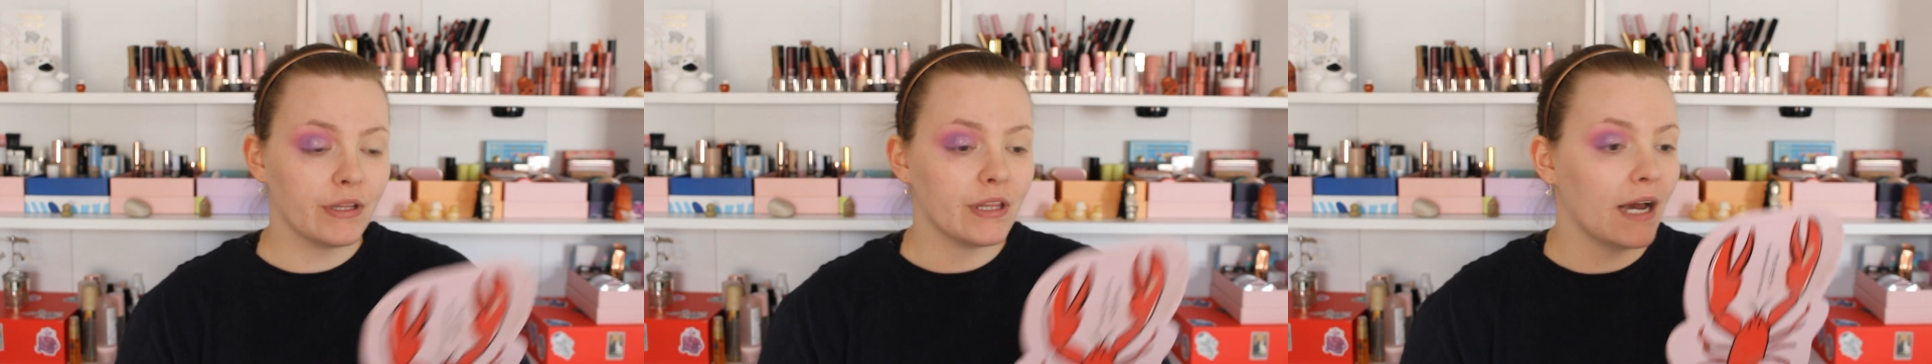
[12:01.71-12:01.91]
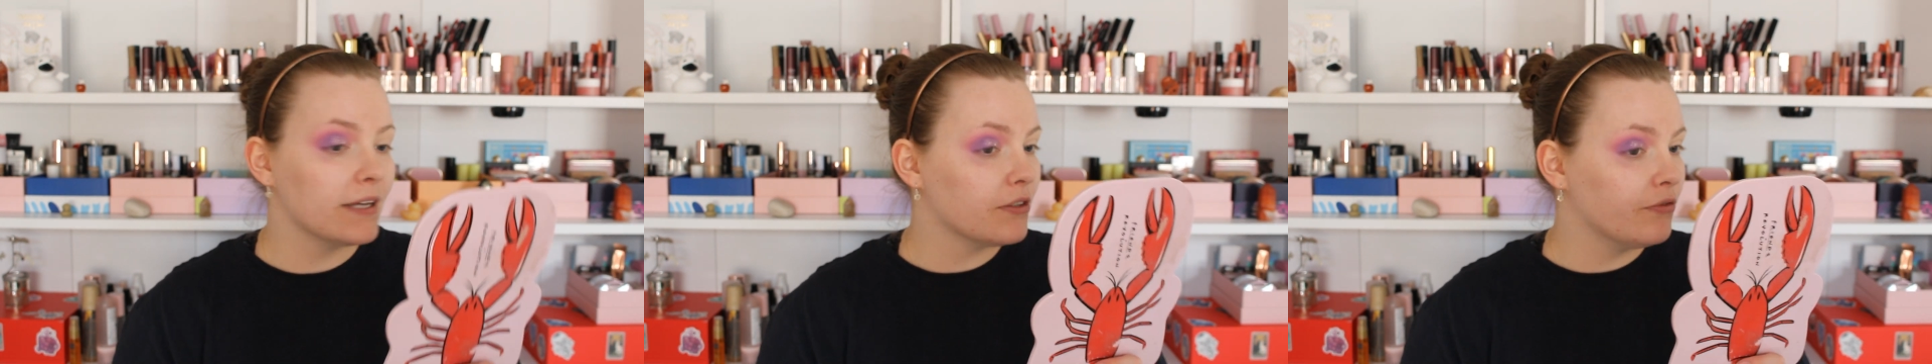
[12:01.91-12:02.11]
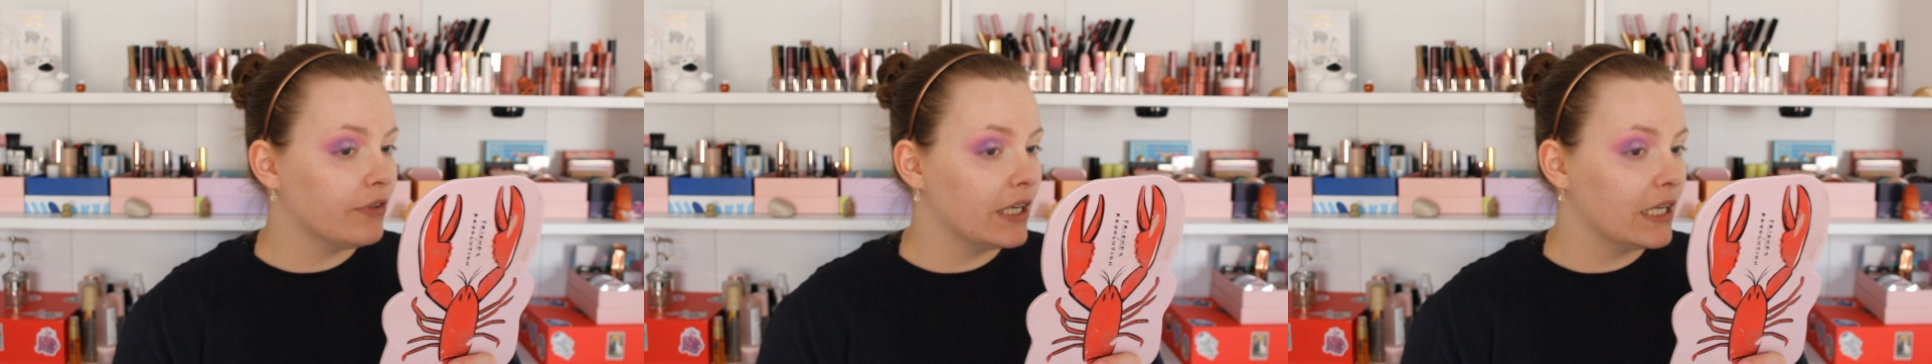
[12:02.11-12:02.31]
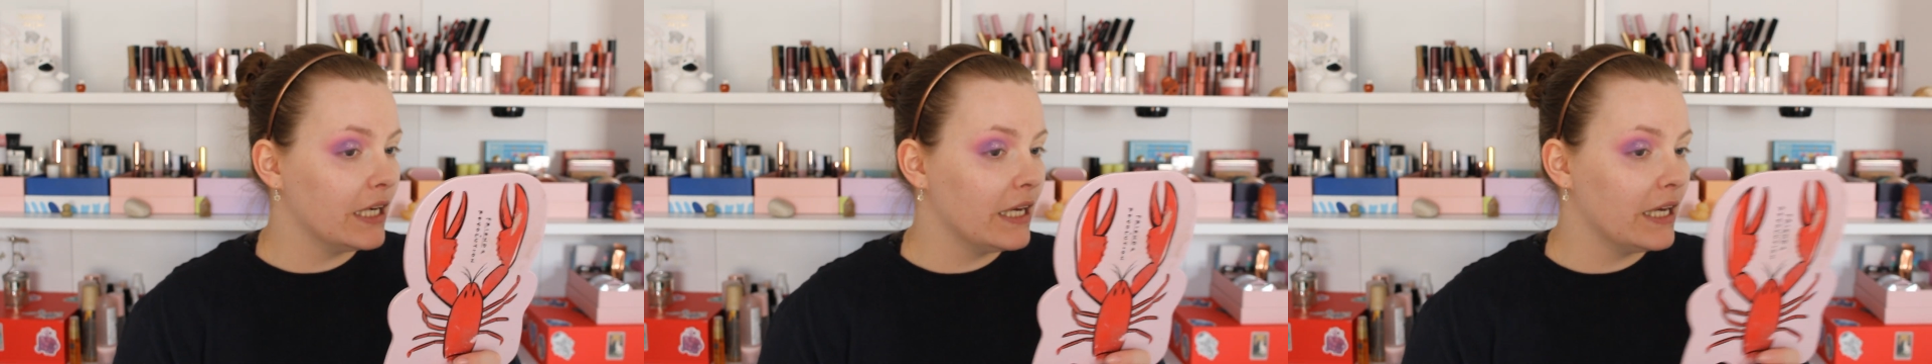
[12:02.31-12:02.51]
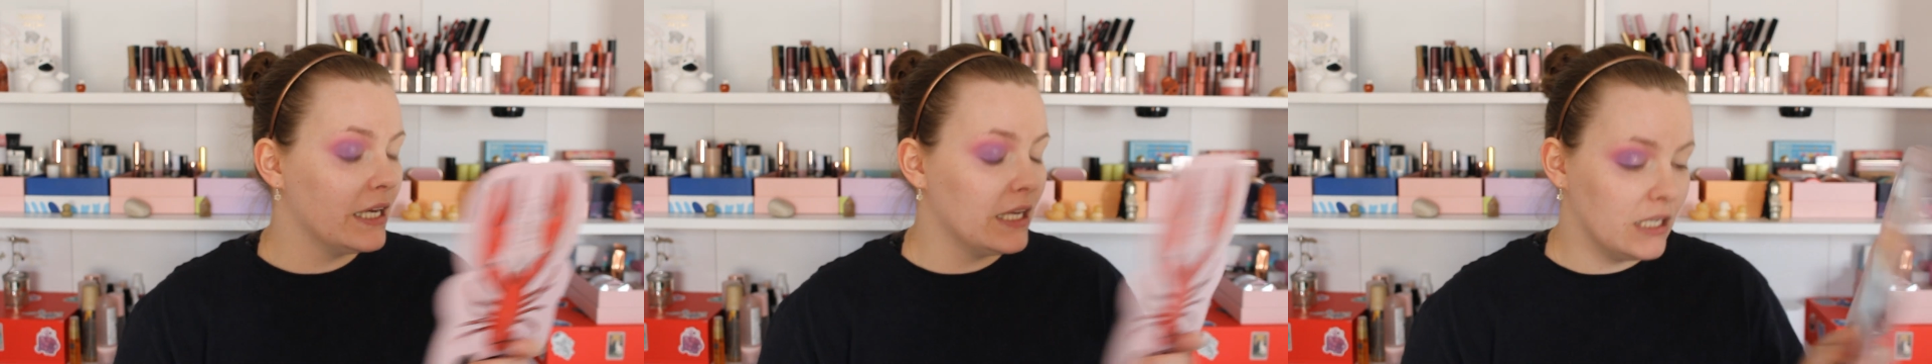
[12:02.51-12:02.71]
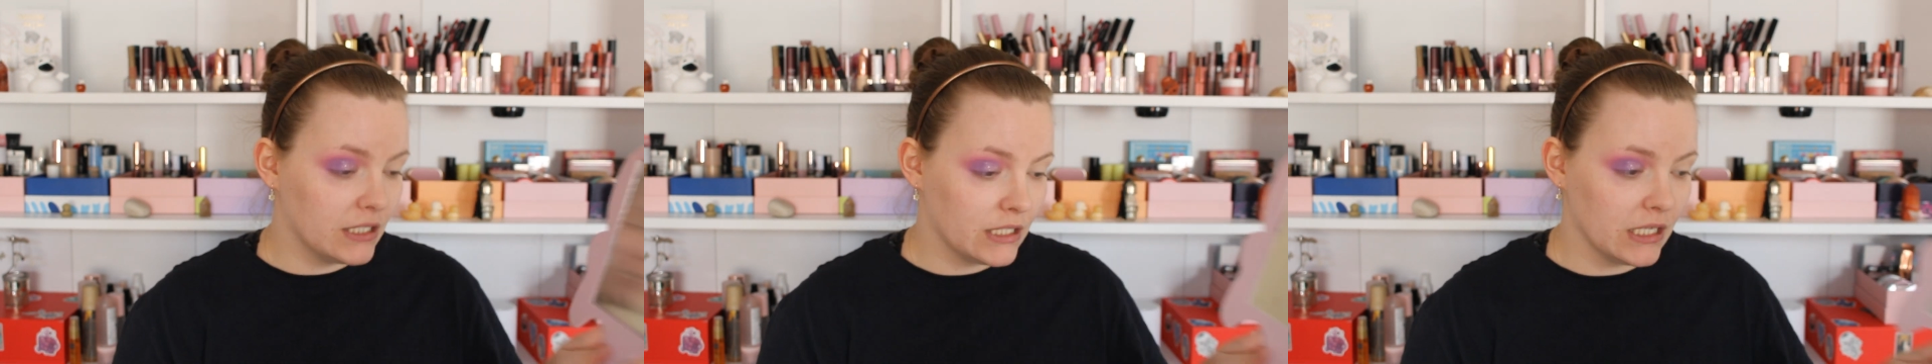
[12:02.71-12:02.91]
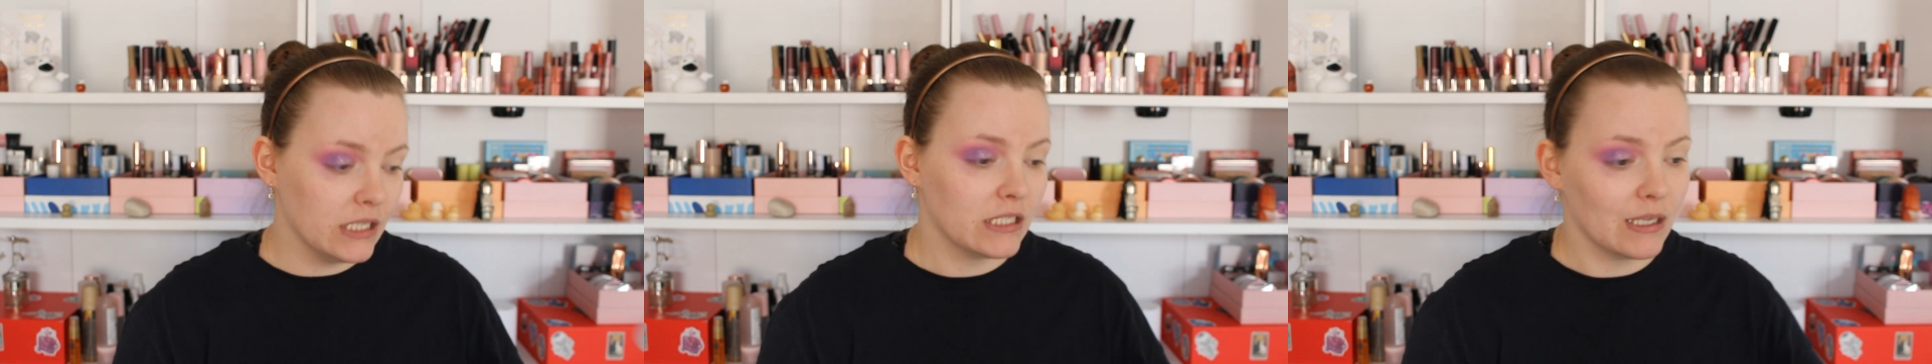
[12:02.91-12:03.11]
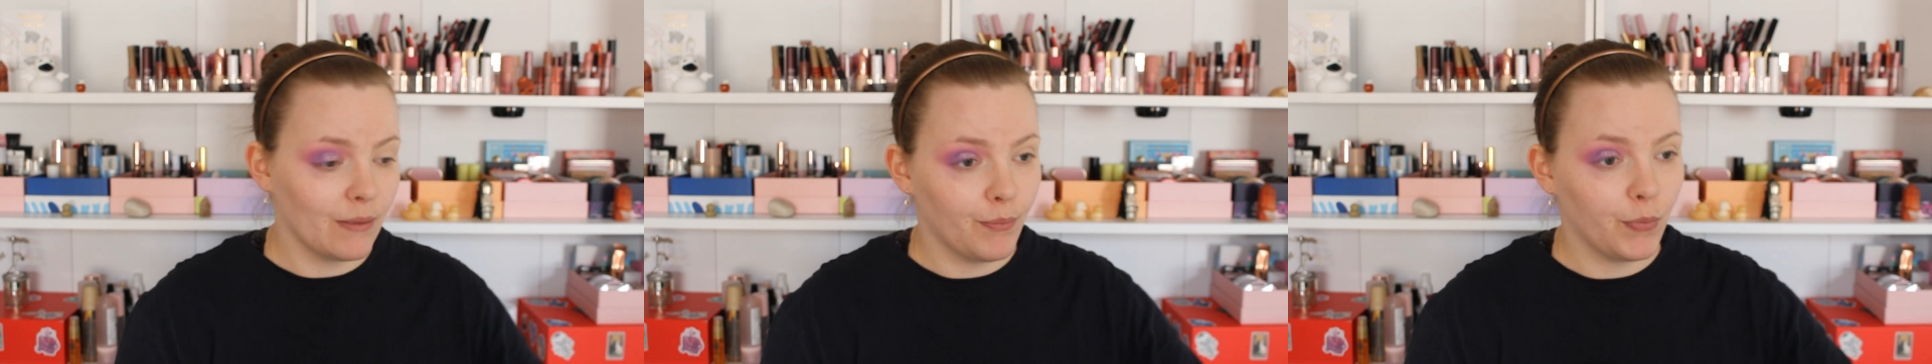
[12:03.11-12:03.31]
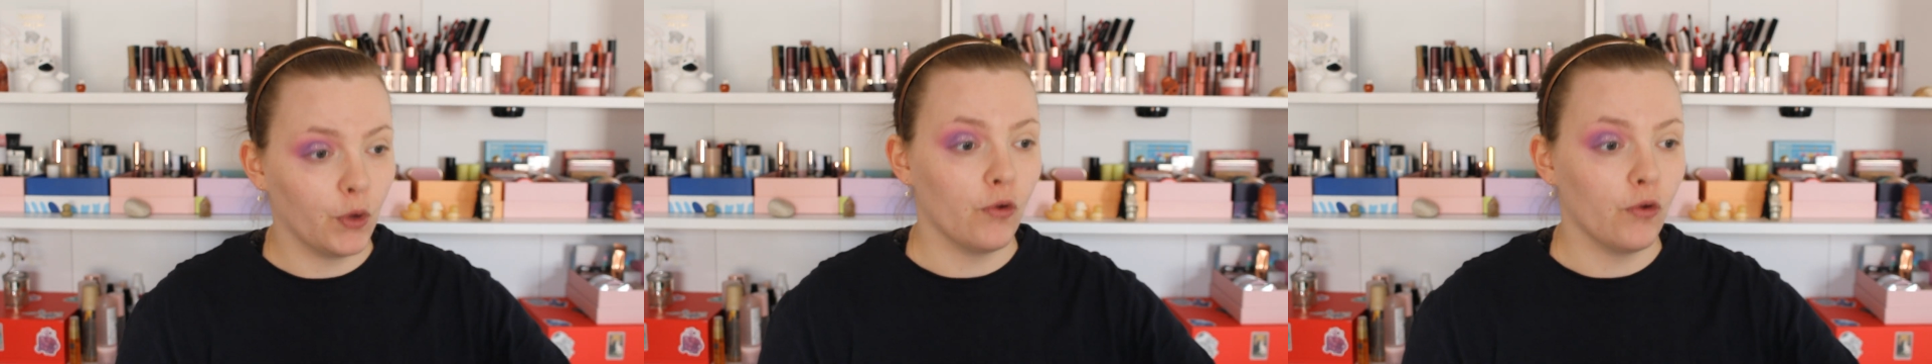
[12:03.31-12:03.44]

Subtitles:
That is a really easy, simple,